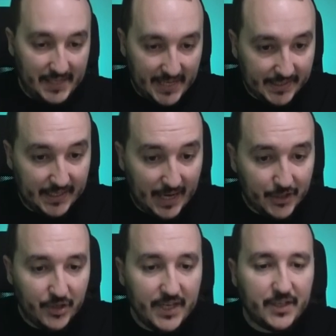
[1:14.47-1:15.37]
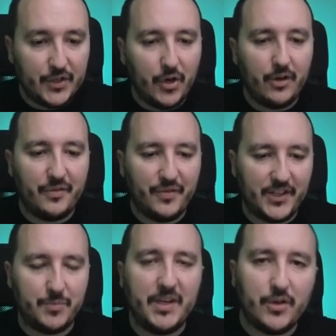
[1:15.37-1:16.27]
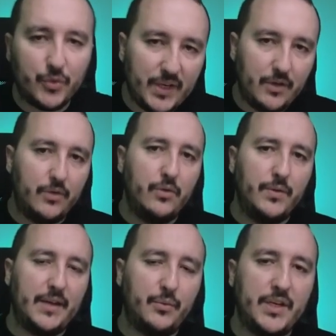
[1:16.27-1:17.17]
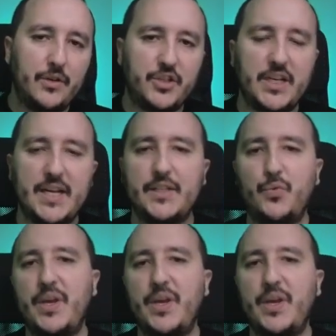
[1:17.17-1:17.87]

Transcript: it's actually dollar $fetch because we know that with Node.js,